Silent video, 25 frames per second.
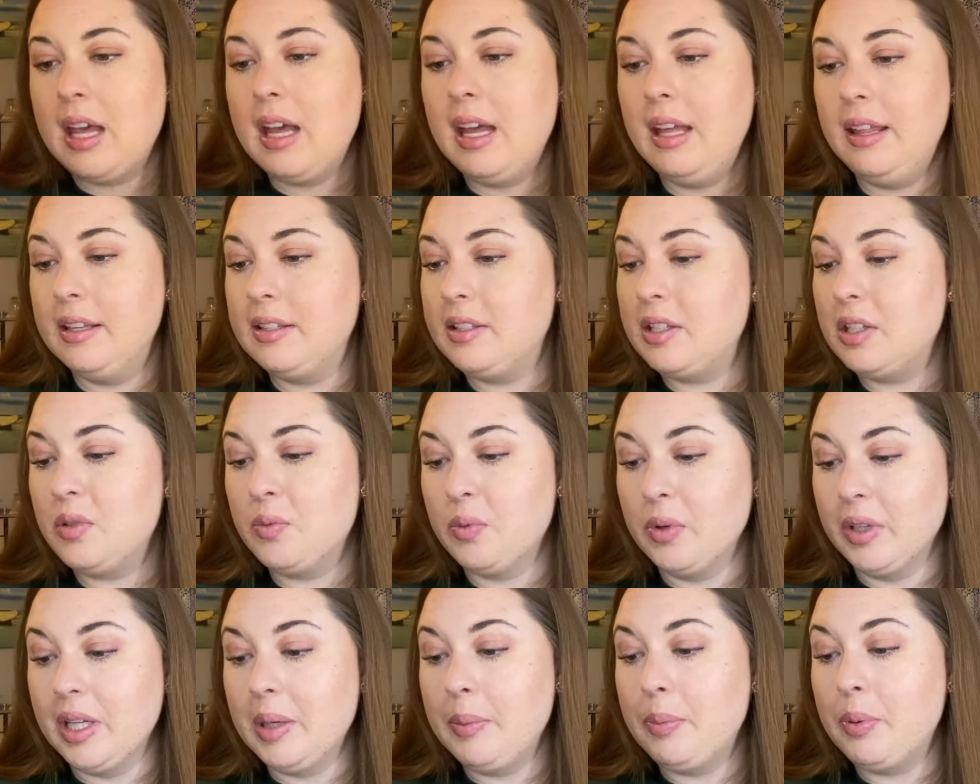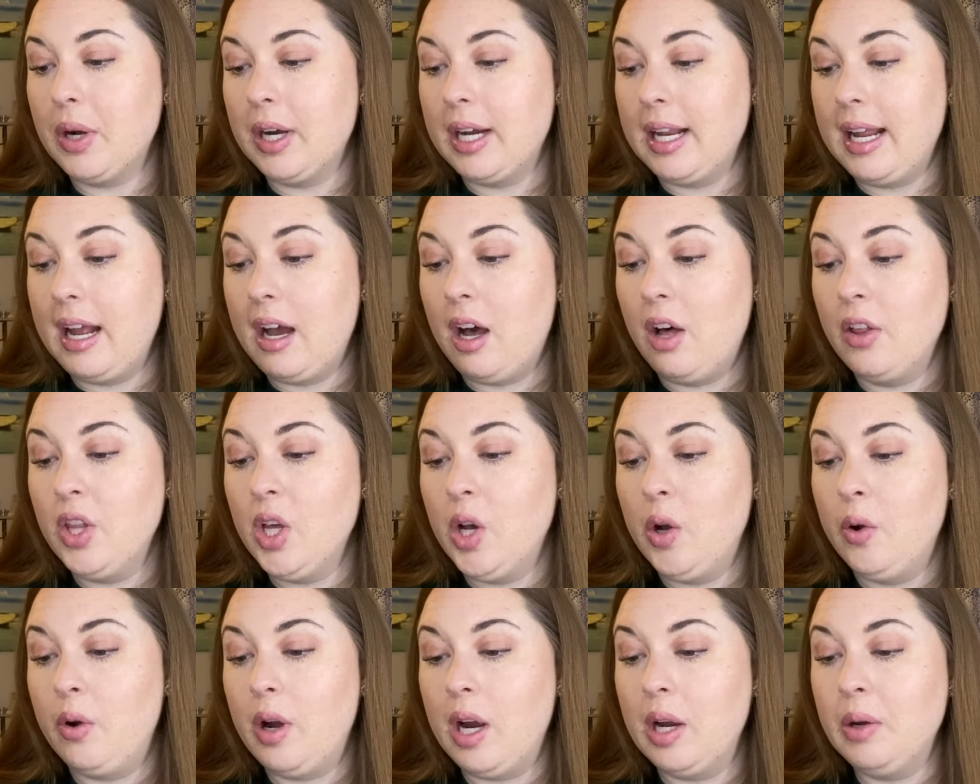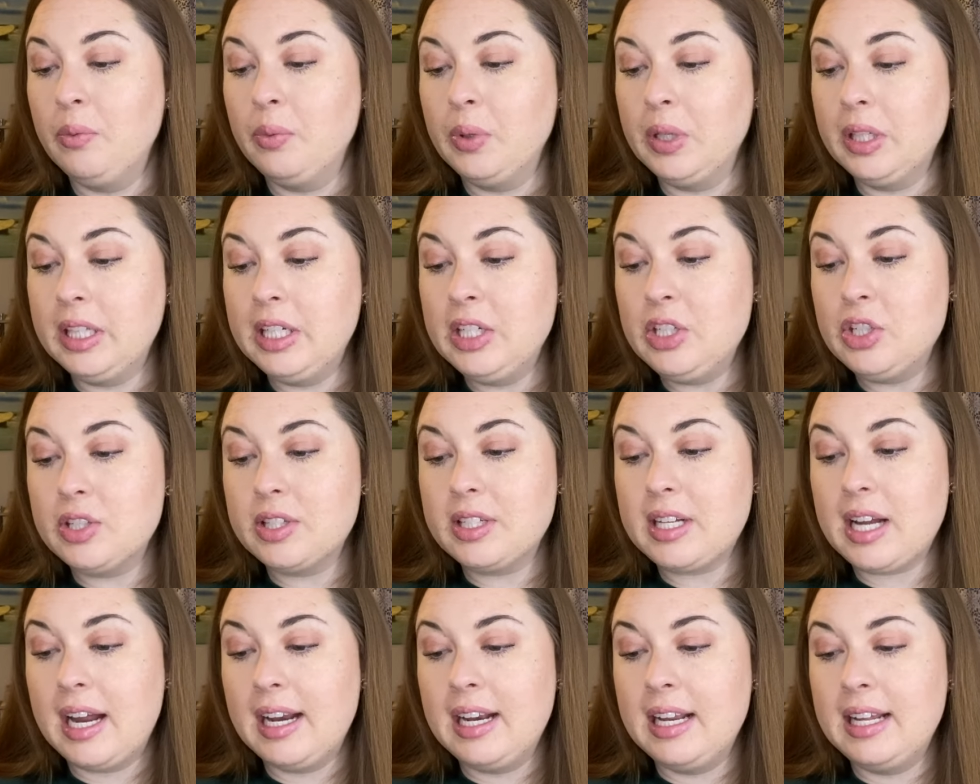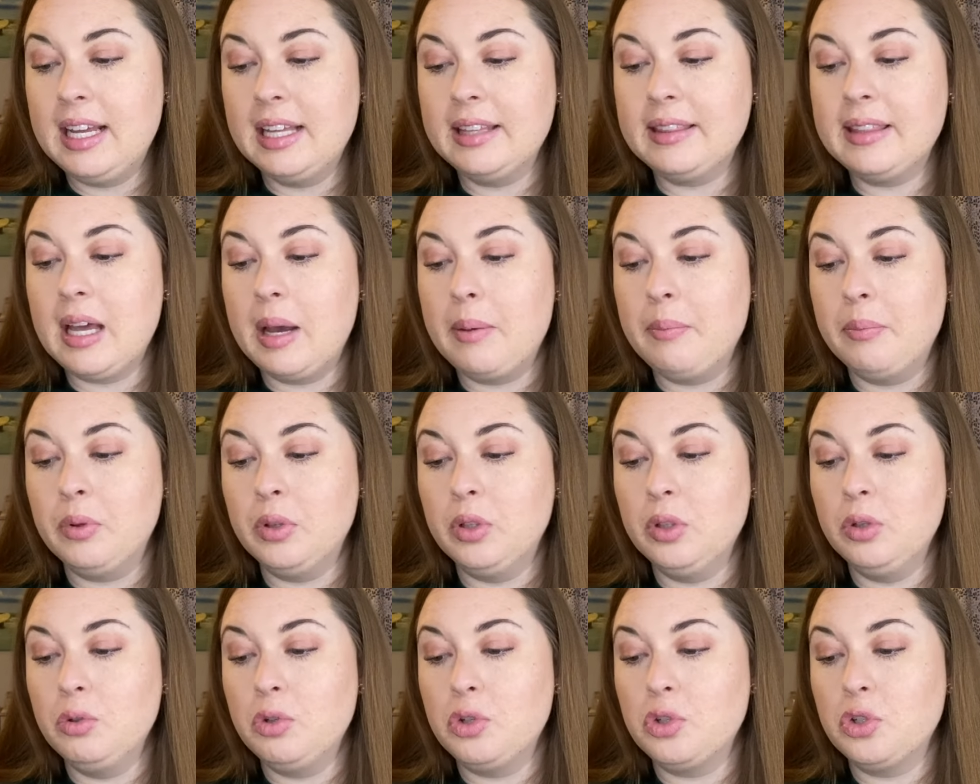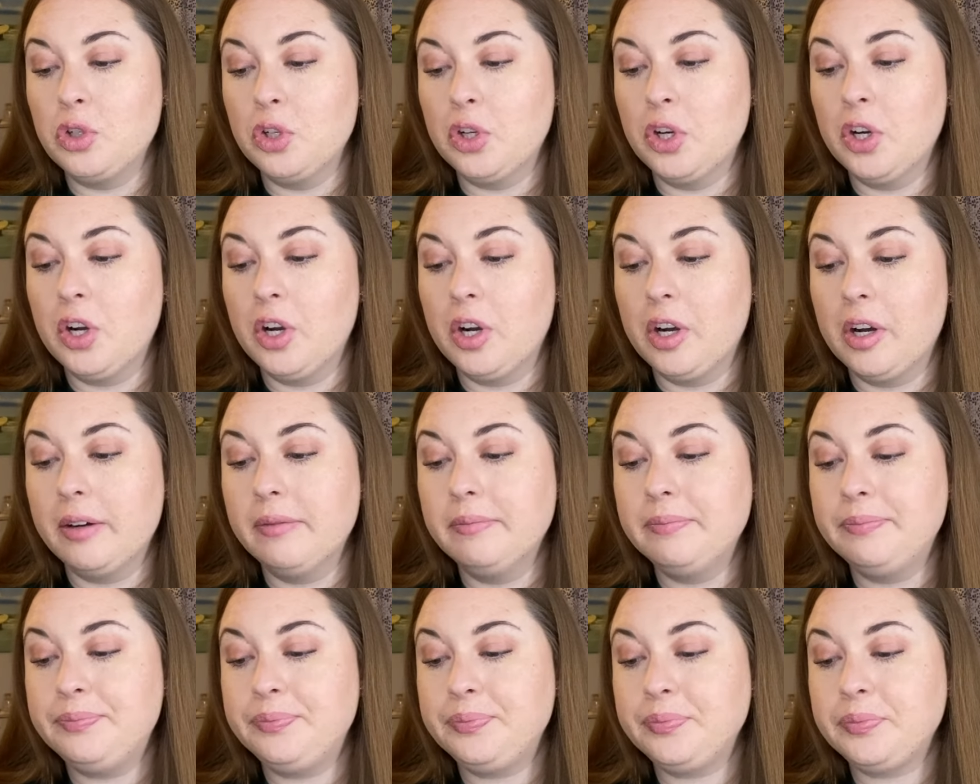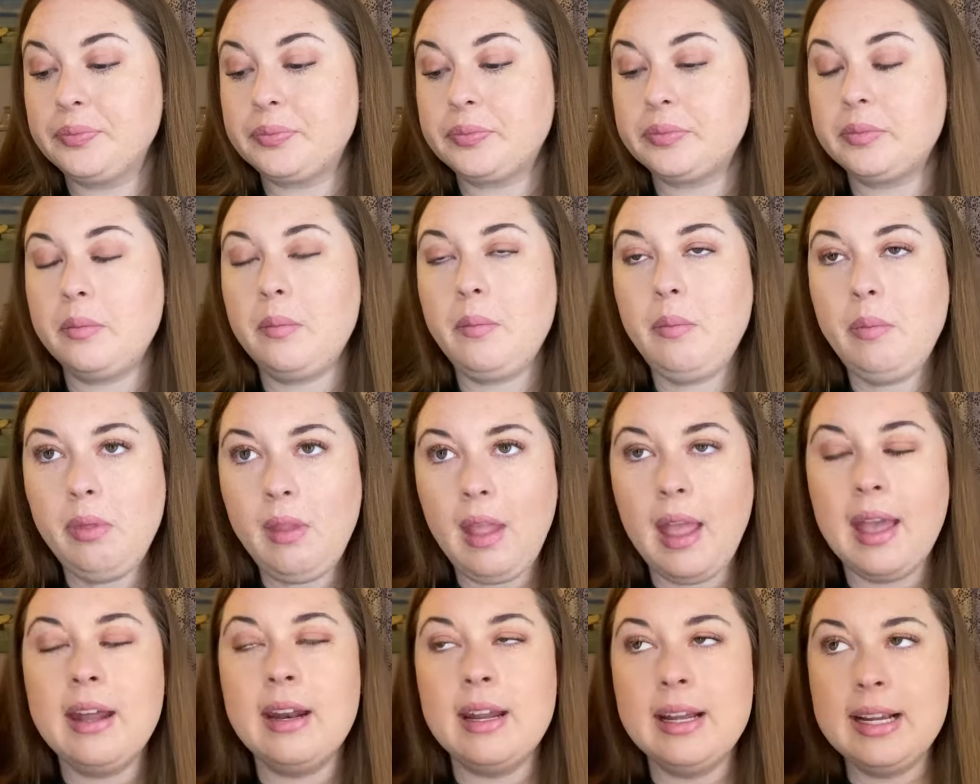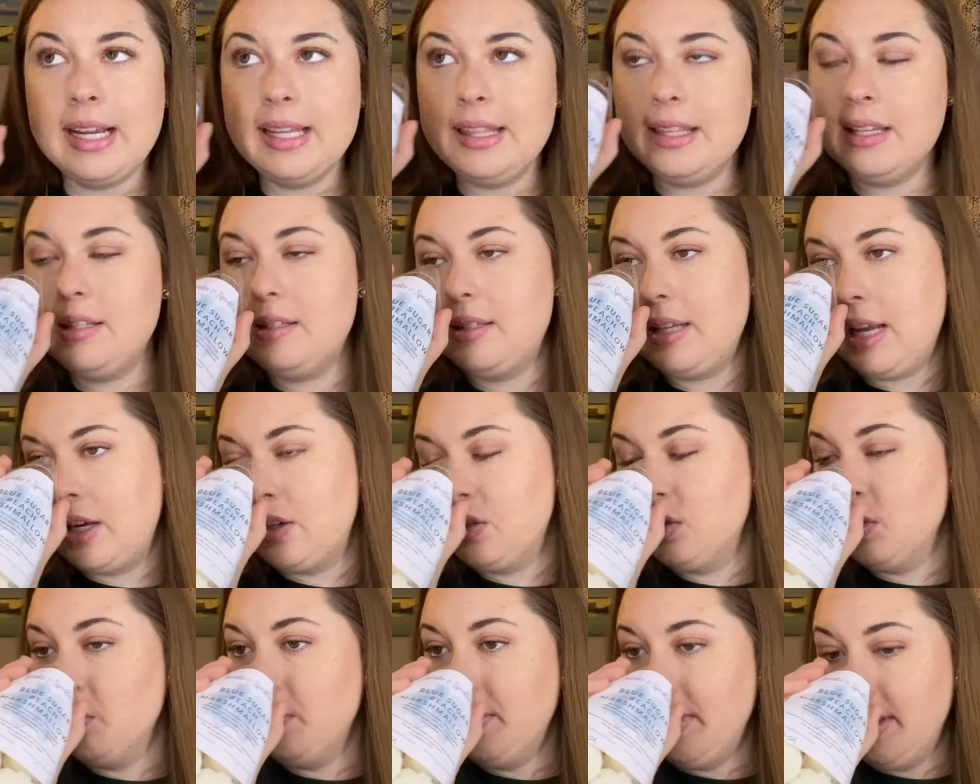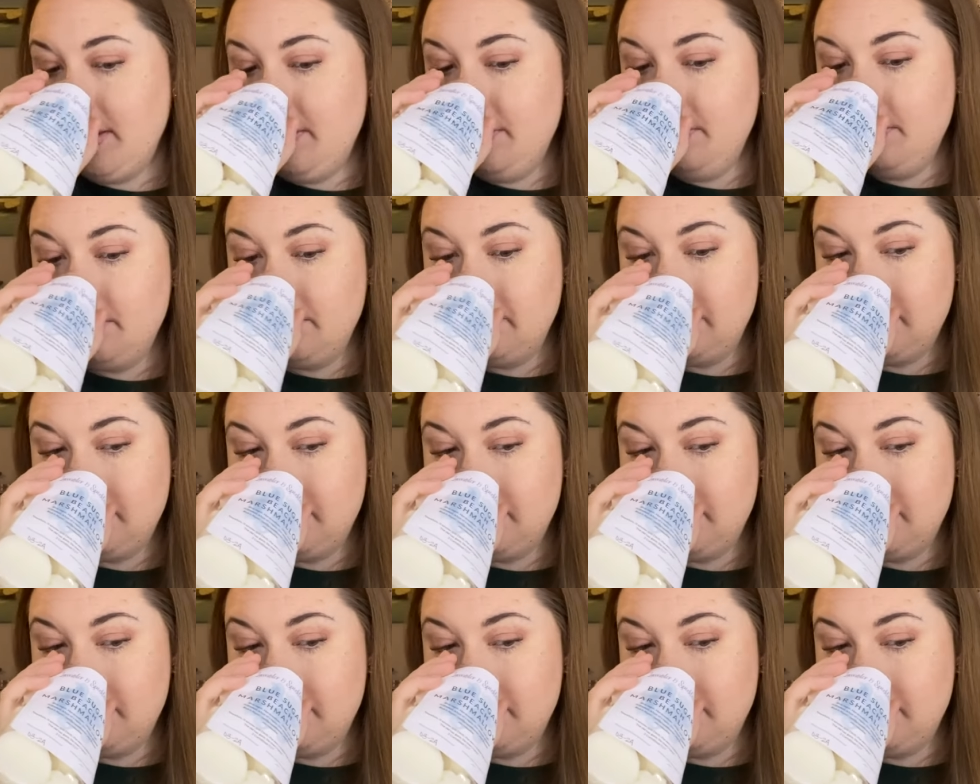This is really pretty, although I really just kind of get that blue sugar and I get the sandalwood.